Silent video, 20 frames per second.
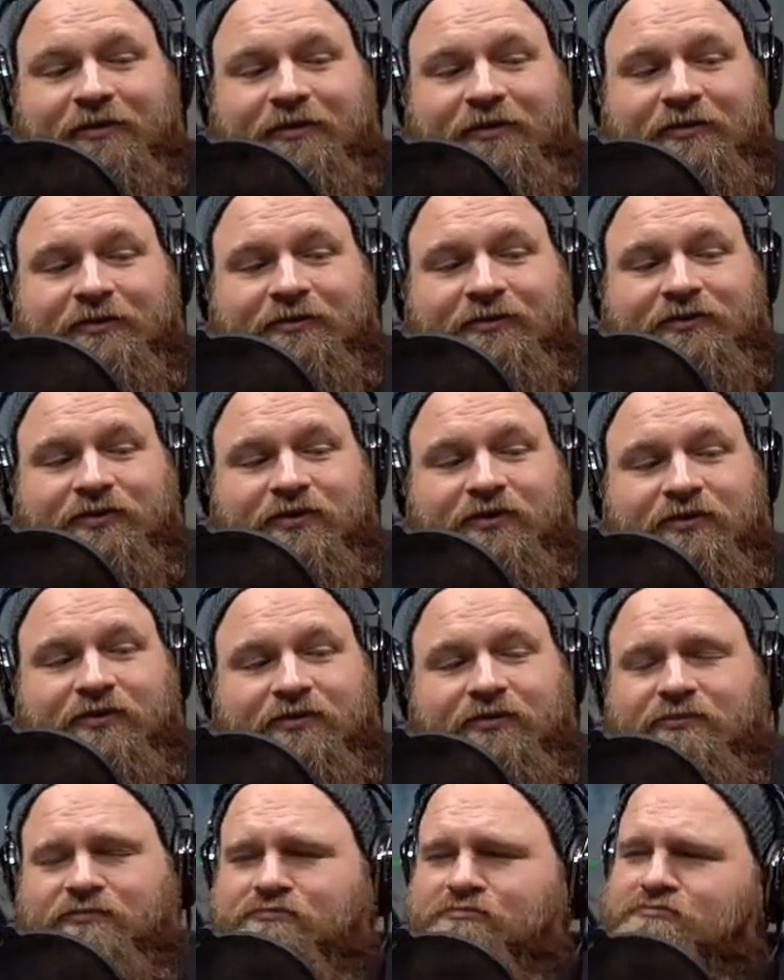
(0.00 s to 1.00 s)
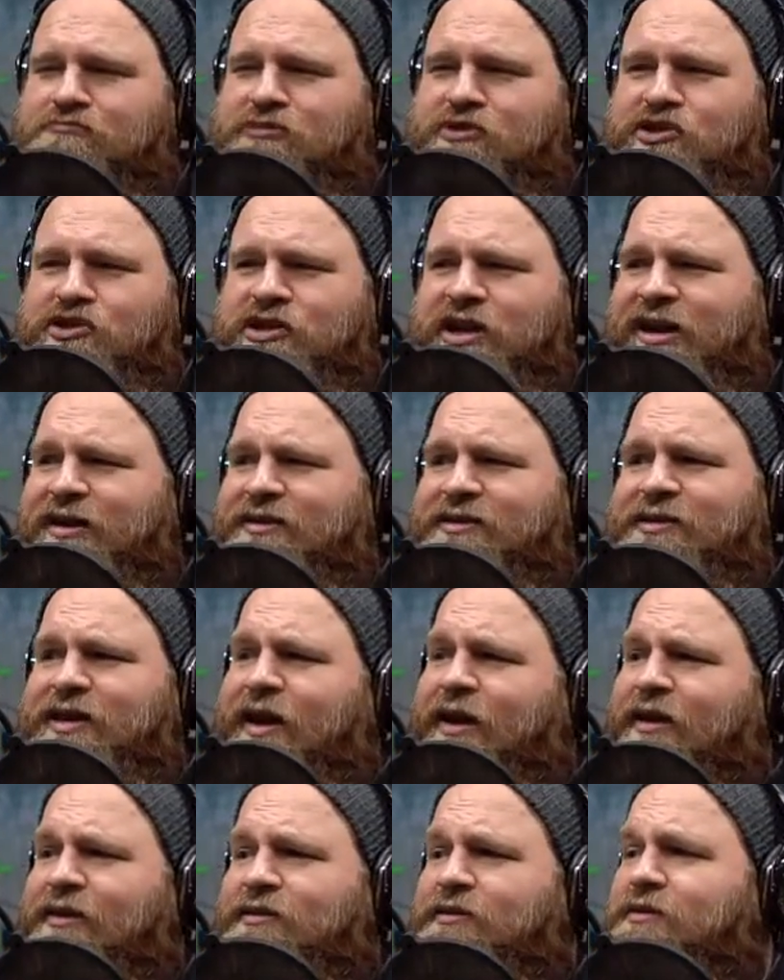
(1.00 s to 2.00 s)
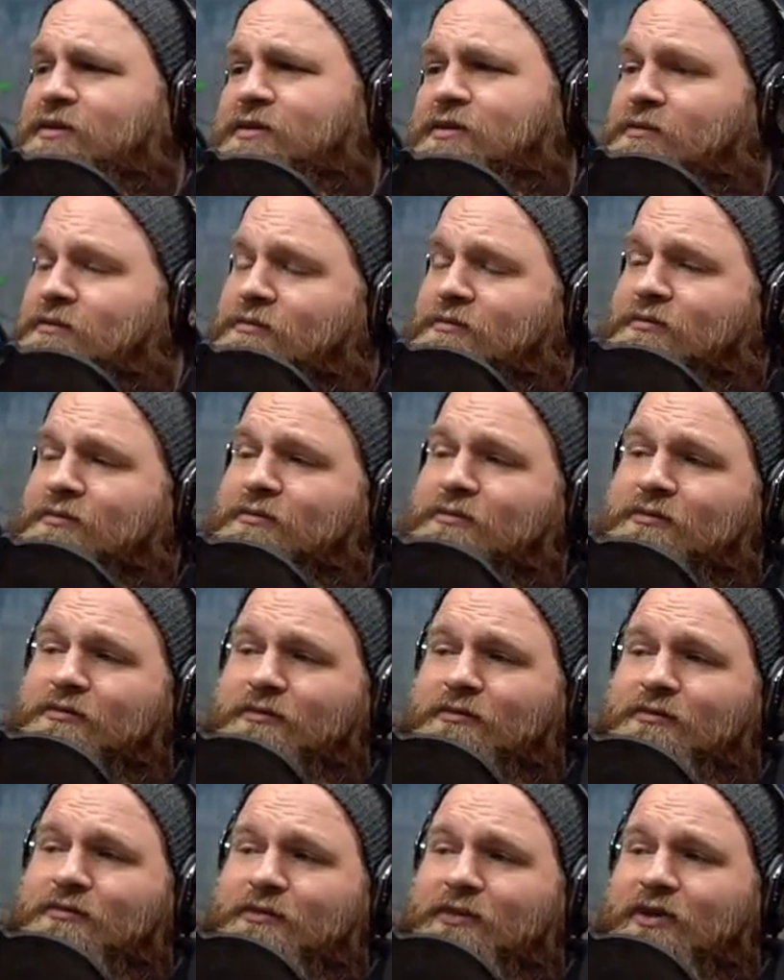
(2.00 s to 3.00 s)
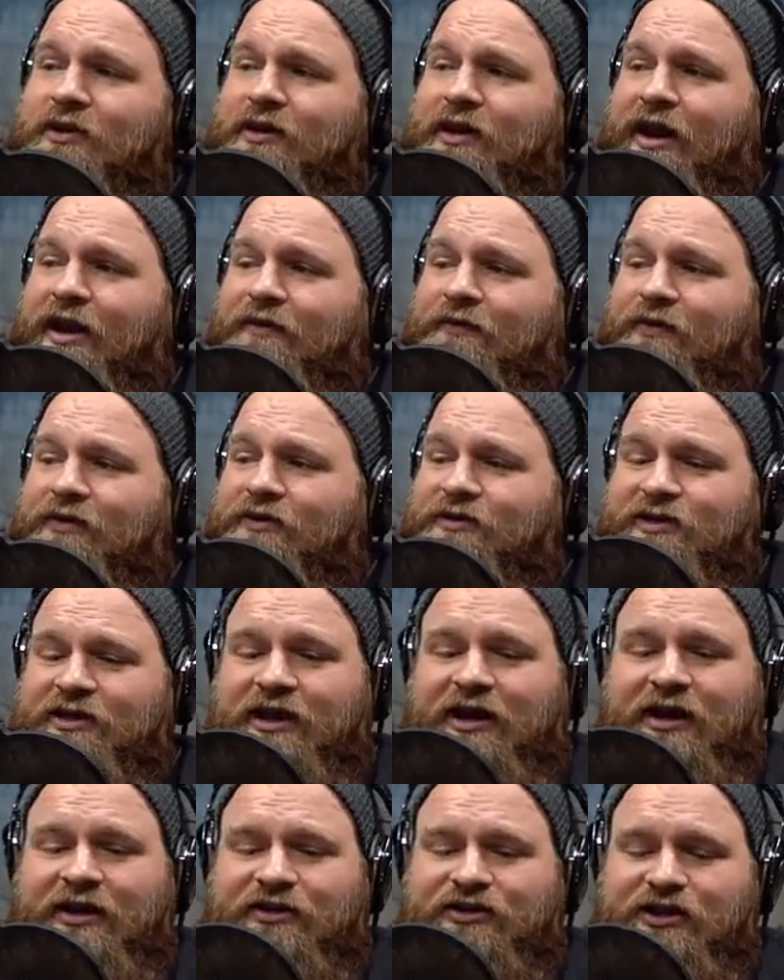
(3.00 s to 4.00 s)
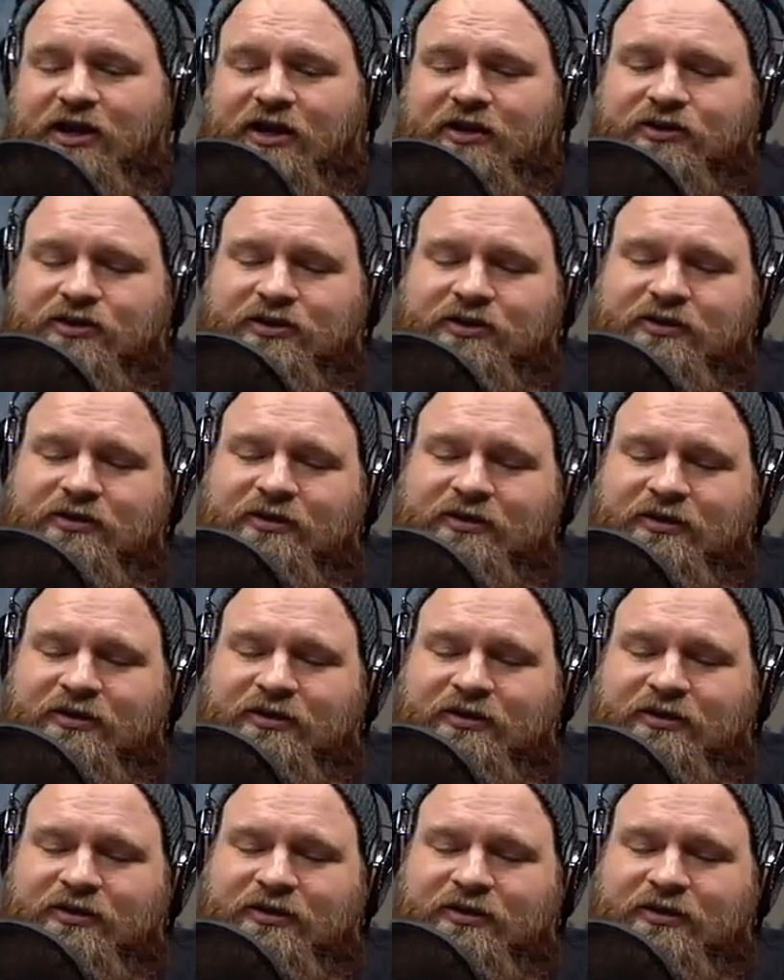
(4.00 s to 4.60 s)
So 10 seconds, you can have your Z height changed.